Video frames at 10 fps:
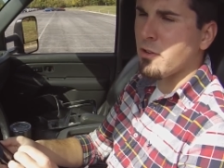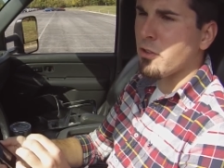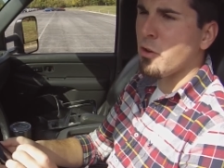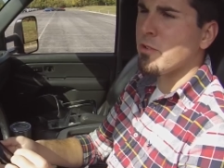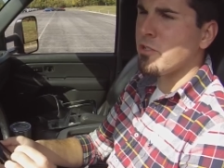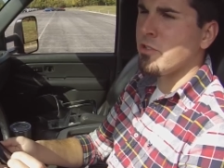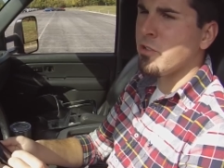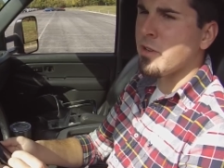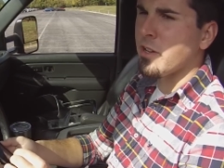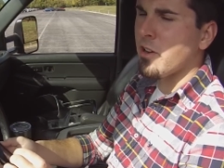don't know what you're
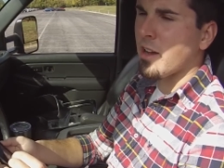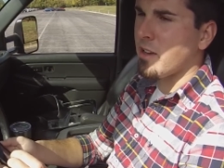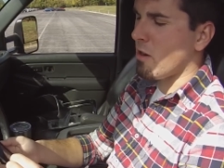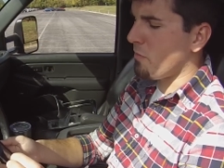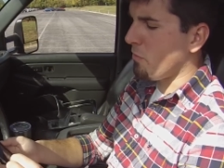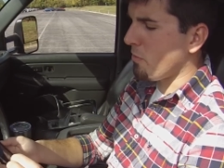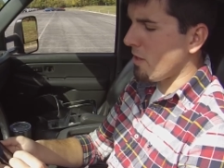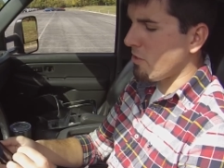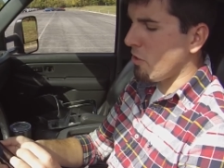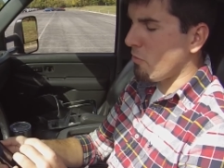doing and you're not careful
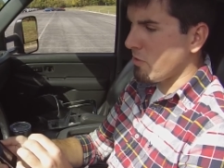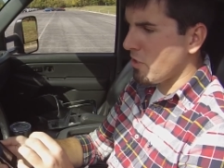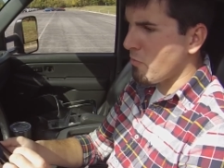and you don't